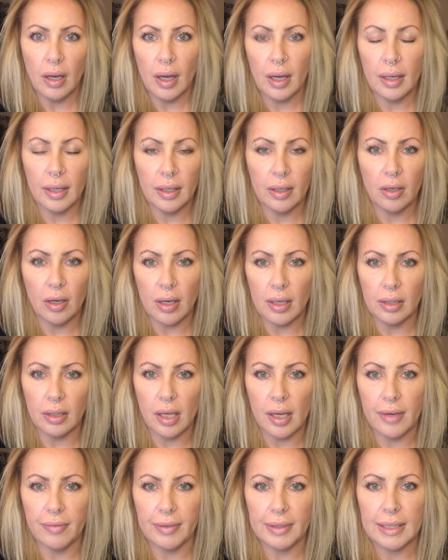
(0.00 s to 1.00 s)
It got a lot
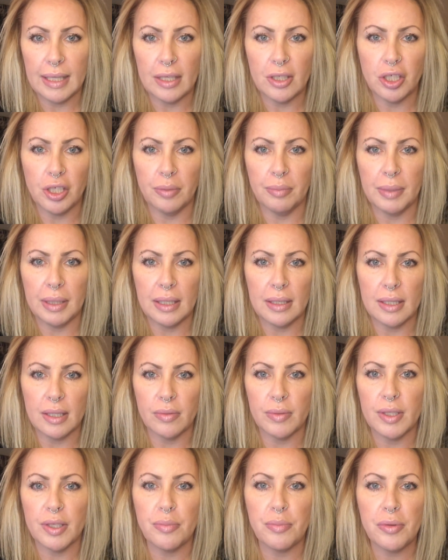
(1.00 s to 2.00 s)
of attention because it
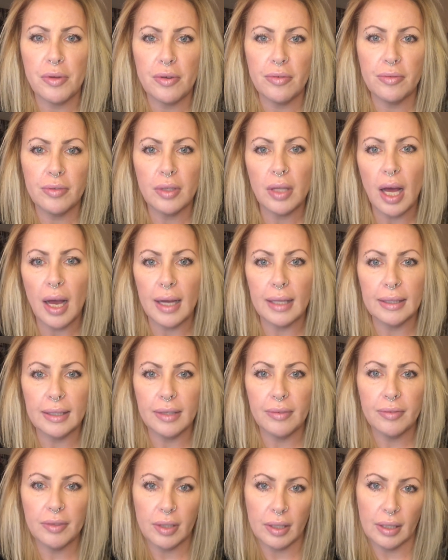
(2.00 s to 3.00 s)
was a beautiful eye
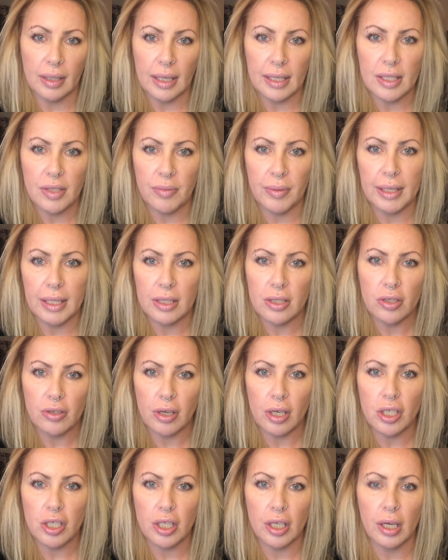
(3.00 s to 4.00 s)
lift, a nice
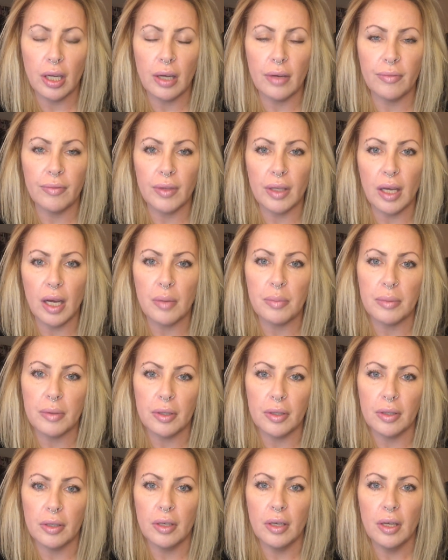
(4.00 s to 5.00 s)
reconstruction of the upper